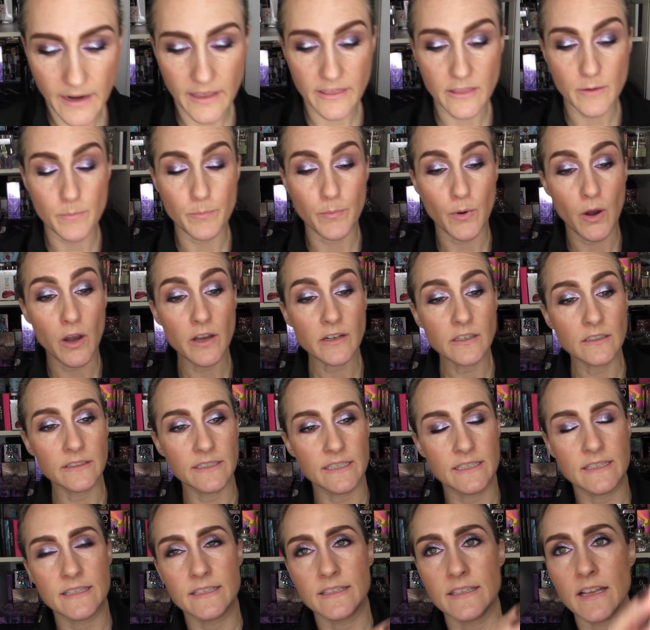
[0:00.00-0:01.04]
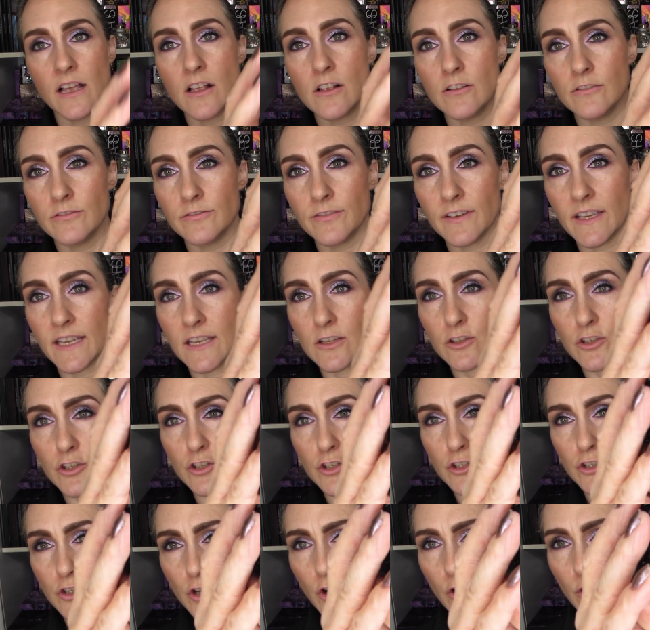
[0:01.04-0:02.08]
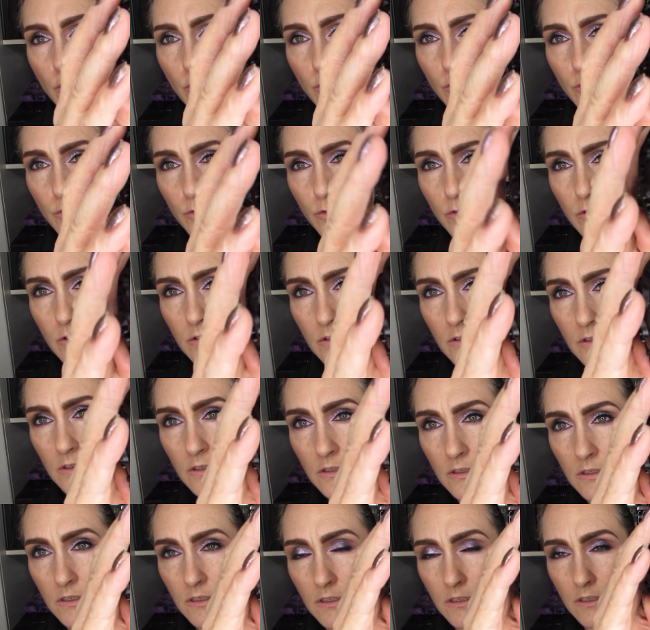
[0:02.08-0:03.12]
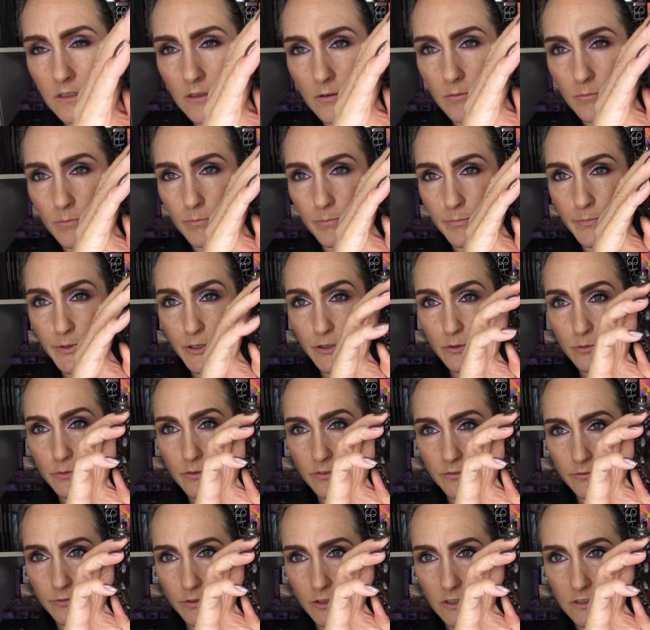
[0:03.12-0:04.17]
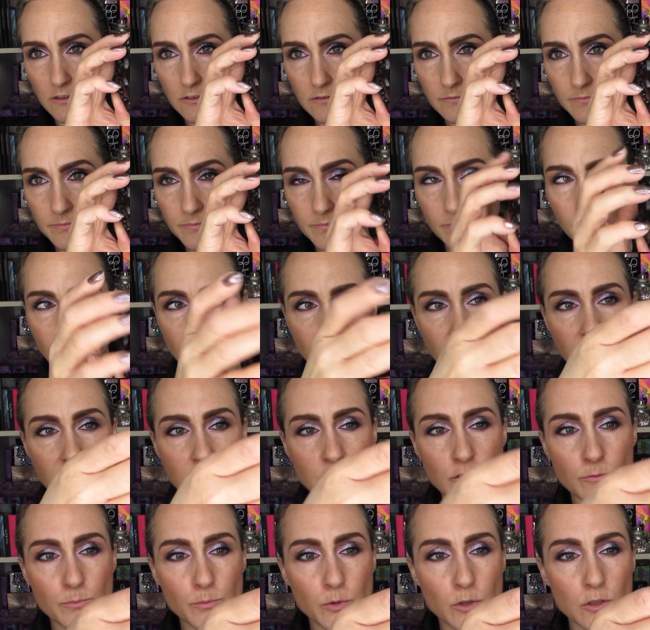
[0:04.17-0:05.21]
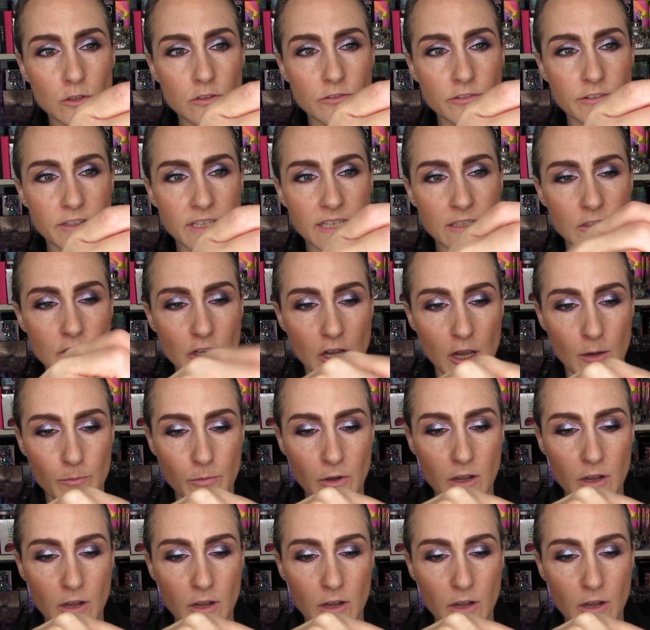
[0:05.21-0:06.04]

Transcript: And the bottle itself is so beautiful. And you pull the top